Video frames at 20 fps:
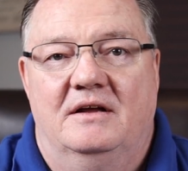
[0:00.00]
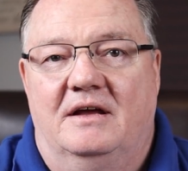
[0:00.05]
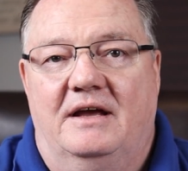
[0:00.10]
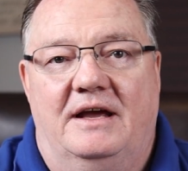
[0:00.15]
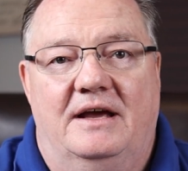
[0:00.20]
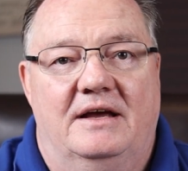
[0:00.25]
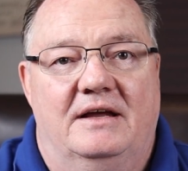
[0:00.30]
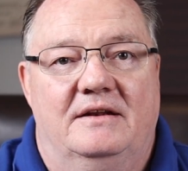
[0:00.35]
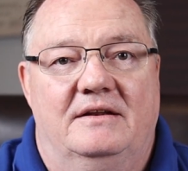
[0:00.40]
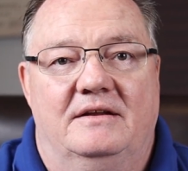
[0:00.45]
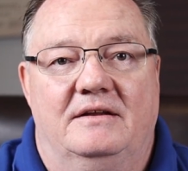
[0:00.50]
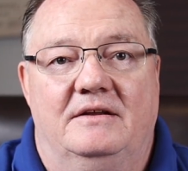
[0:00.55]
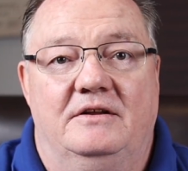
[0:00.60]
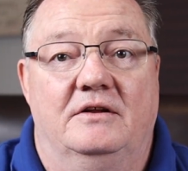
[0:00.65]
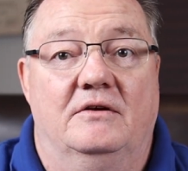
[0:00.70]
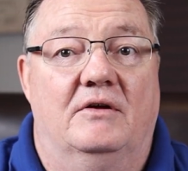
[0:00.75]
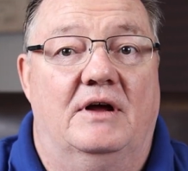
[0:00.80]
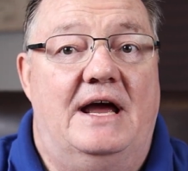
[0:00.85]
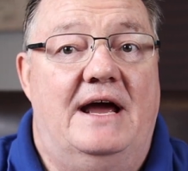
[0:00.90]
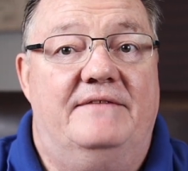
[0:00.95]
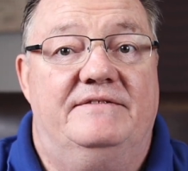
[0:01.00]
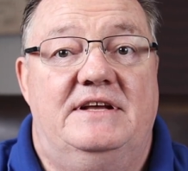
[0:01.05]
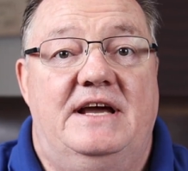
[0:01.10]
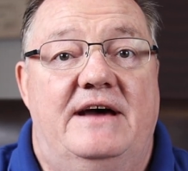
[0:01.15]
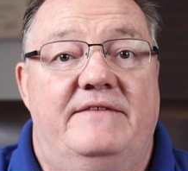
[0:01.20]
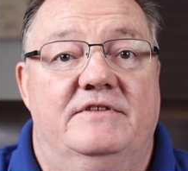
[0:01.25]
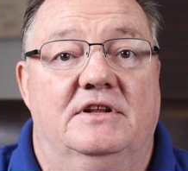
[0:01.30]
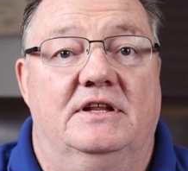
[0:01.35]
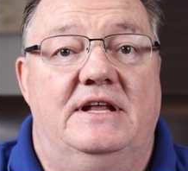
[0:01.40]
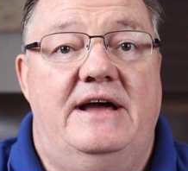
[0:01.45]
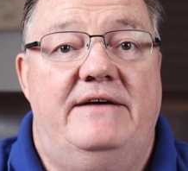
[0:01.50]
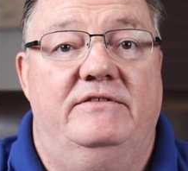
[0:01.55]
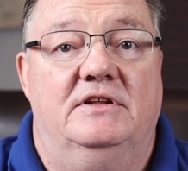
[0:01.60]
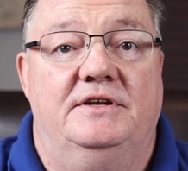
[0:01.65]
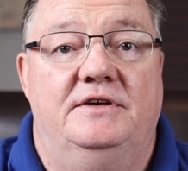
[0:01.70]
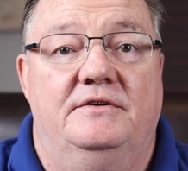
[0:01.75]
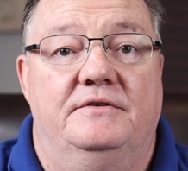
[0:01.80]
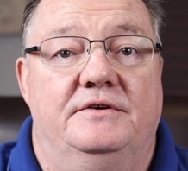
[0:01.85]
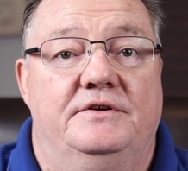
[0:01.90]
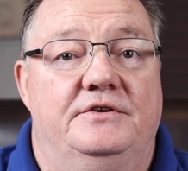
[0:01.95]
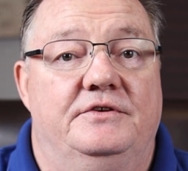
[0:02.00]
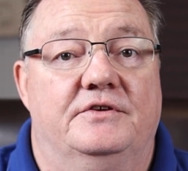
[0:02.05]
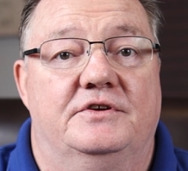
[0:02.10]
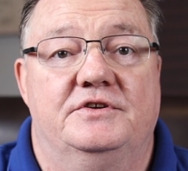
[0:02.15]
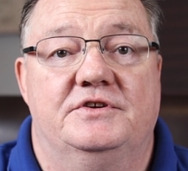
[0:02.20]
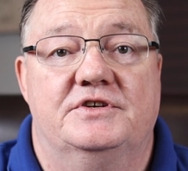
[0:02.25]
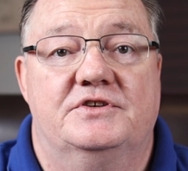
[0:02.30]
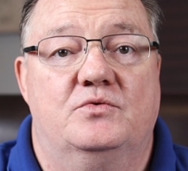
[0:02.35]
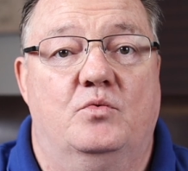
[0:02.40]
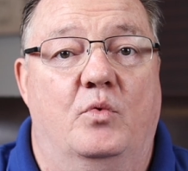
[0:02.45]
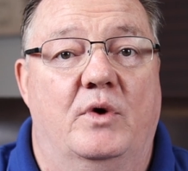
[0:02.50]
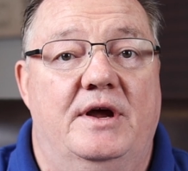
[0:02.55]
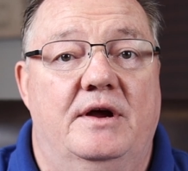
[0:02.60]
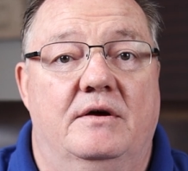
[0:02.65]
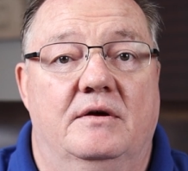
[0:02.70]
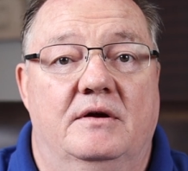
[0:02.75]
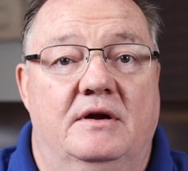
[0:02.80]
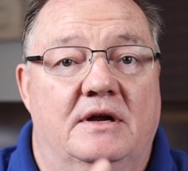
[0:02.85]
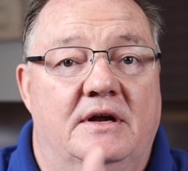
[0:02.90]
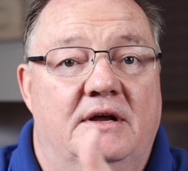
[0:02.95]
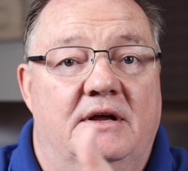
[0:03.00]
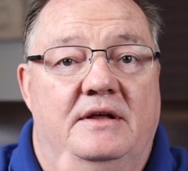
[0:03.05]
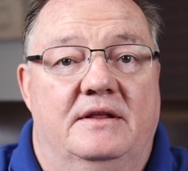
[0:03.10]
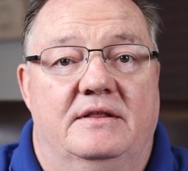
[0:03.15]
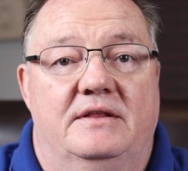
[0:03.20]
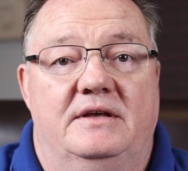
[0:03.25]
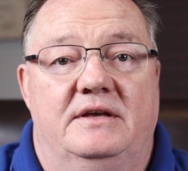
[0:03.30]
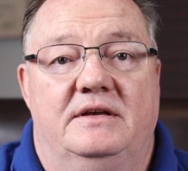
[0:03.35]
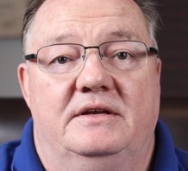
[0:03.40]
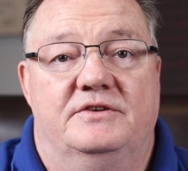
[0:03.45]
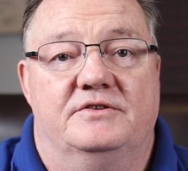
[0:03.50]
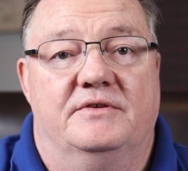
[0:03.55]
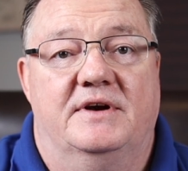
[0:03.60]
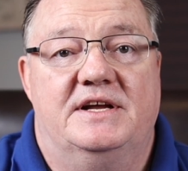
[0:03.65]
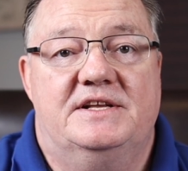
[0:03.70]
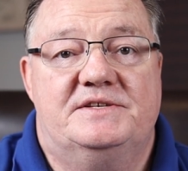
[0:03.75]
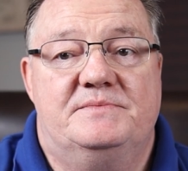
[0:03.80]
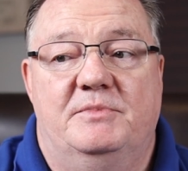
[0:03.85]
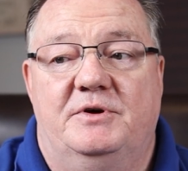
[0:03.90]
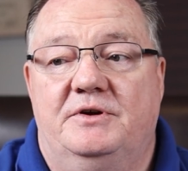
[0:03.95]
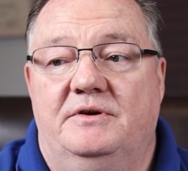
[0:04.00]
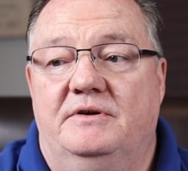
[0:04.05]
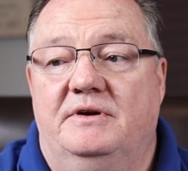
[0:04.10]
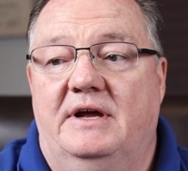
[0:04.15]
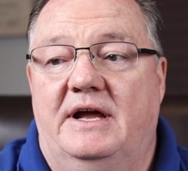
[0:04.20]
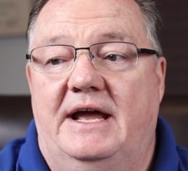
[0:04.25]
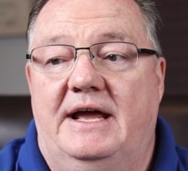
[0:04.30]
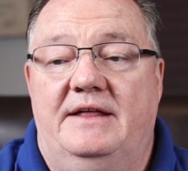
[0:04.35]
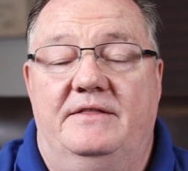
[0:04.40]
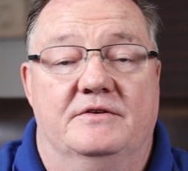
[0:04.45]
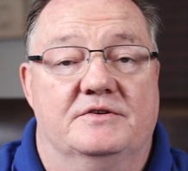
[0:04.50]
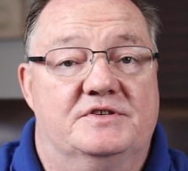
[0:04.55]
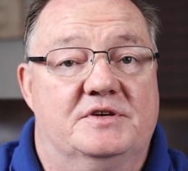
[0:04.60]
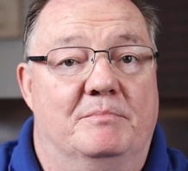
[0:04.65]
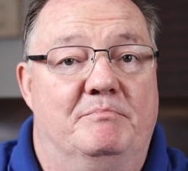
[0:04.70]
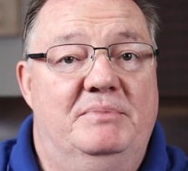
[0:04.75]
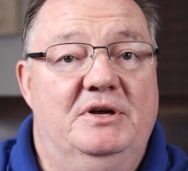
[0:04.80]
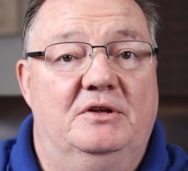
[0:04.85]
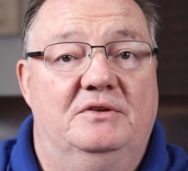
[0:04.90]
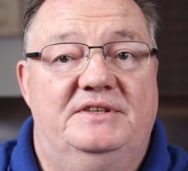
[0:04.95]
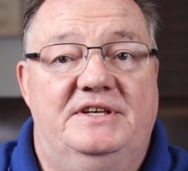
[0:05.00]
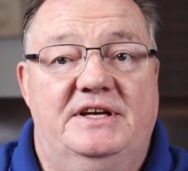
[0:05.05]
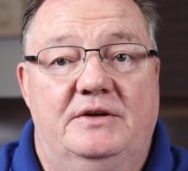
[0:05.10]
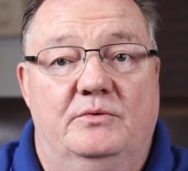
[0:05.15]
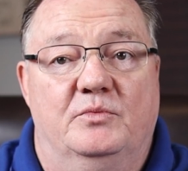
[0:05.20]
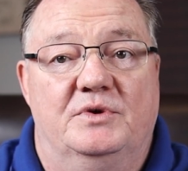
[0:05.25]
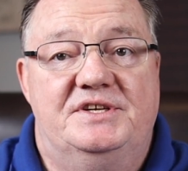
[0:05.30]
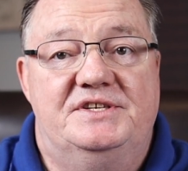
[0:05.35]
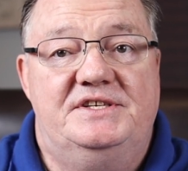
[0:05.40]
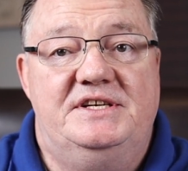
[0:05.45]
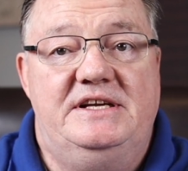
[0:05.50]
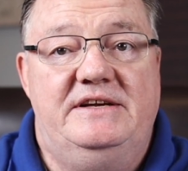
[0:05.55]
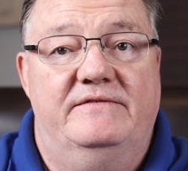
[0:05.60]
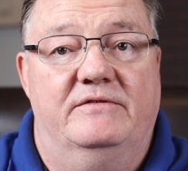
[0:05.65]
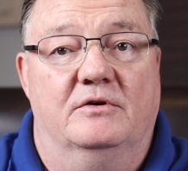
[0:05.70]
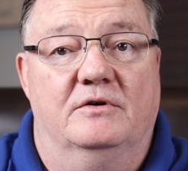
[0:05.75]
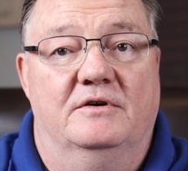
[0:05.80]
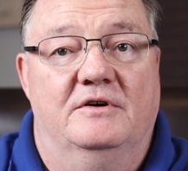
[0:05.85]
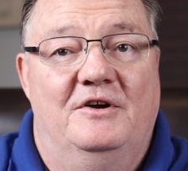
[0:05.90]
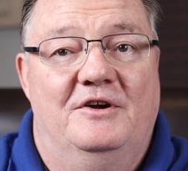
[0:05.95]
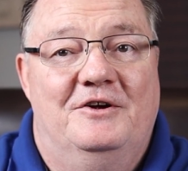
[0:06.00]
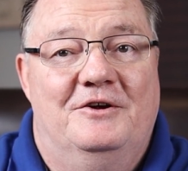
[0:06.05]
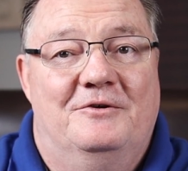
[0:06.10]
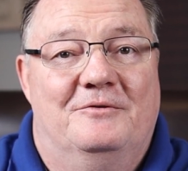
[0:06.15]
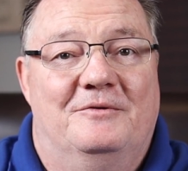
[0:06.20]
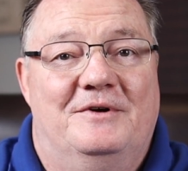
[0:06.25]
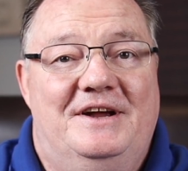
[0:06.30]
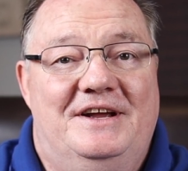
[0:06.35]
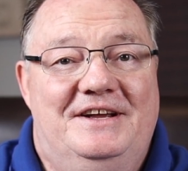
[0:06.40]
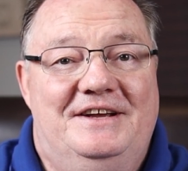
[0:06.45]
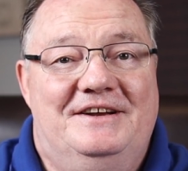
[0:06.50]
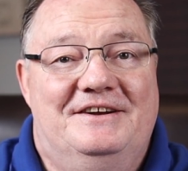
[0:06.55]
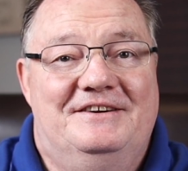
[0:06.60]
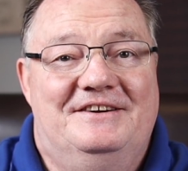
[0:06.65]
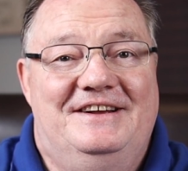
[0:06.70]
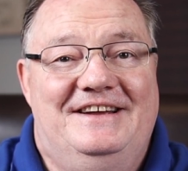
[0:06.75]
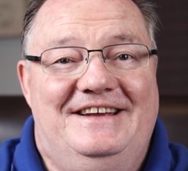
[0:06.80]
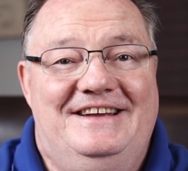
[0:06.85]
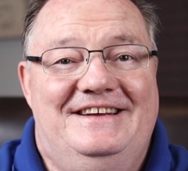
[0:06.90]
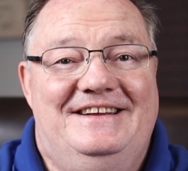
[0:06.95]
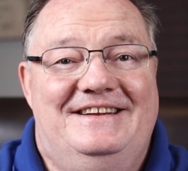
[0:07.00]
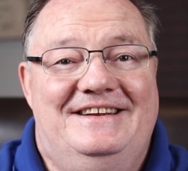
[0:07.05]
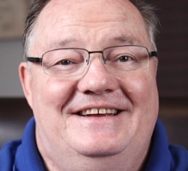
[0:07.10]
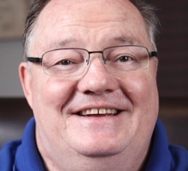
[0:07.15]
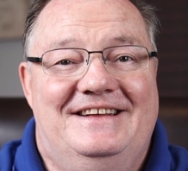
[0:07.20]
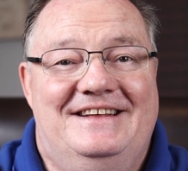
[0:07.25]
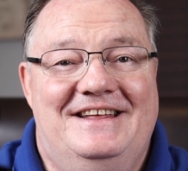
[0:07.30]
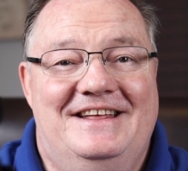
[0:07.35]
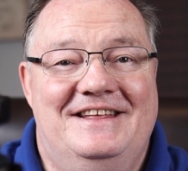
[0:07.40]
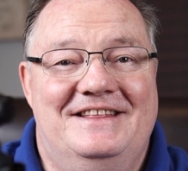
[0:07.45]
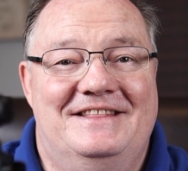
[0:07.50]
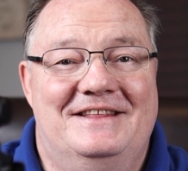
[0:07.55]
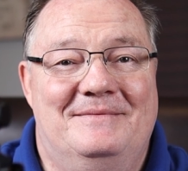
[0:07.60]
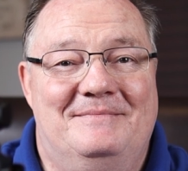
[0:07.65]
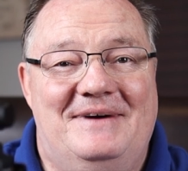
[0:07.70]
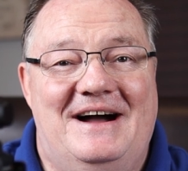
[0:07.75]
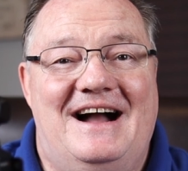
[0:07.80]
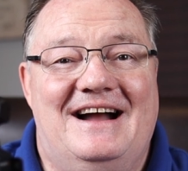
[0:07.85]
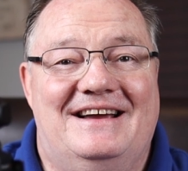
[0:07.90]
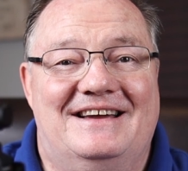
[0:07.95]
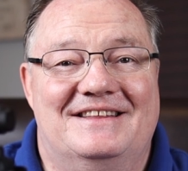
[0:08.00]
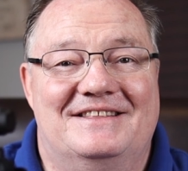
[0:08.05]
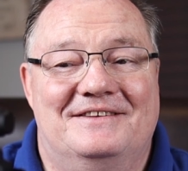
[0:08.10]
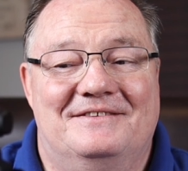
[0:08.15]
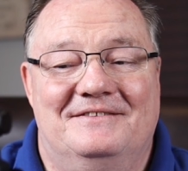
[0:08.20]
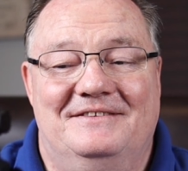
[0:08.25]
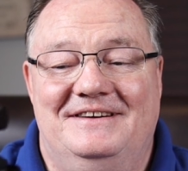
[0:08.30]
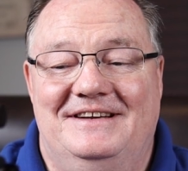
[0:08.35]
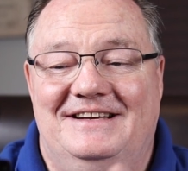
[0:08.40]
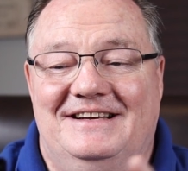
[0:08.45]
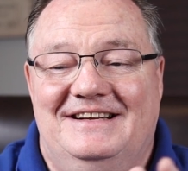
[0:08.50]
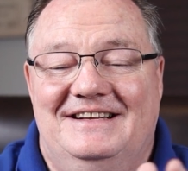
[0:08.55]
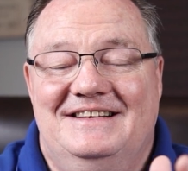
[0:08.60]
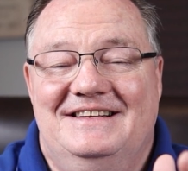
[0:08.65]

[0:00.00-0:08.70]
And you don't have to have the lavalier. You can just wear the transmitter, and there's a built-in receiver right here in the Pocket 3.